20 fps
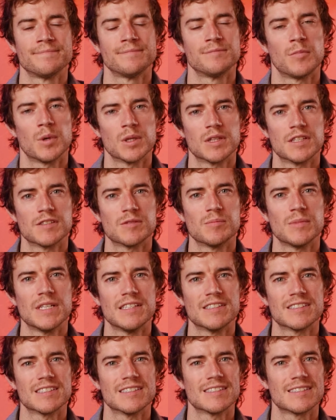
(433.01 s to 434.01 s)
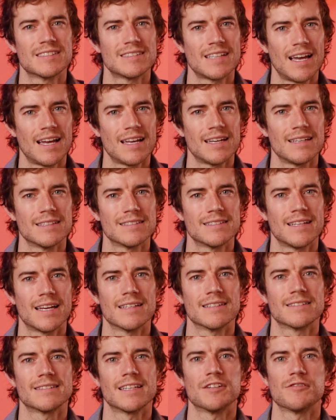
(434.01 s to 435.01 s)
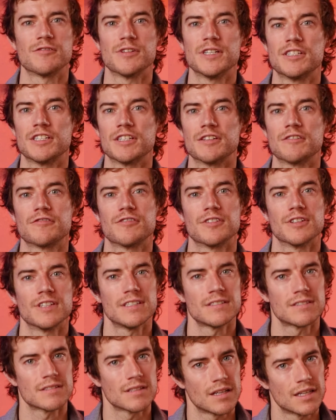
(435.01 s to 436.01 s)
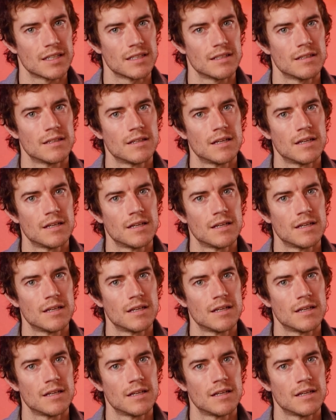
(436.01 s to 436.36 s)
What this means instead is that instead of reaching for this light,